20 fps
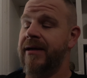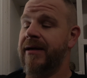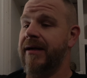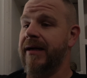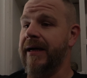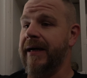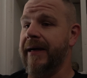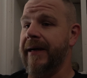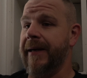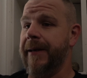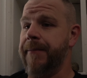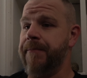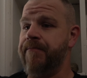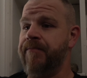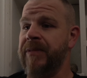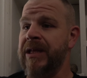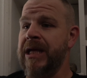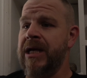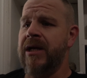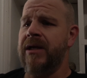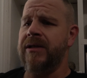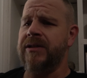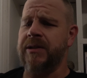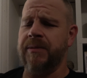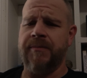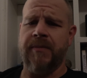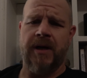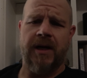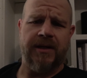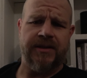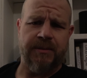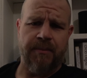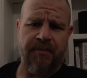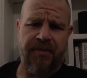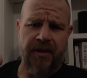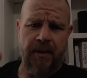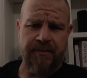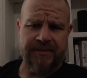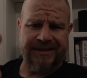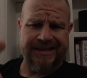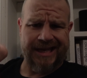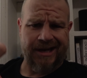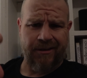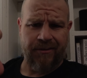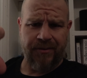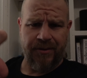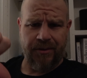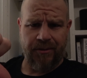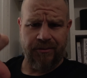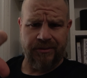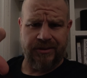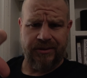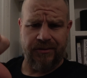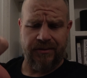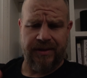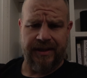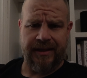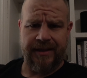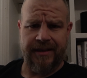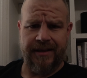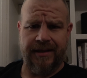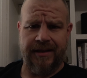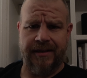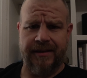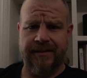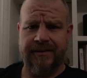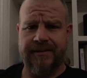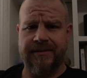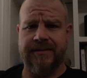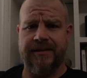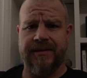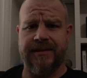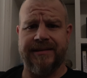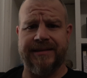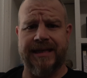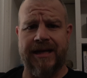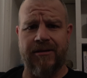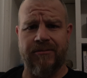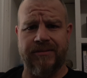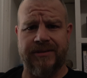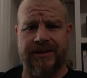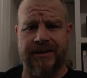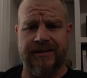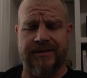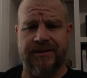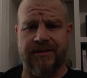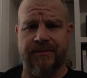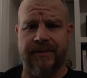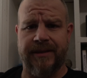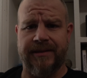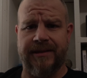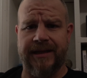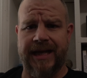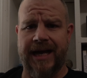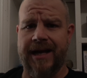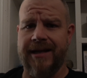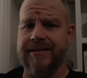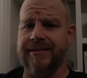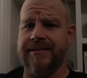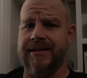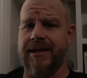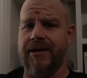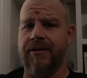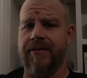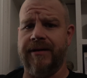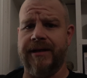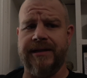Some thumbs down though to the sound system at the On Center.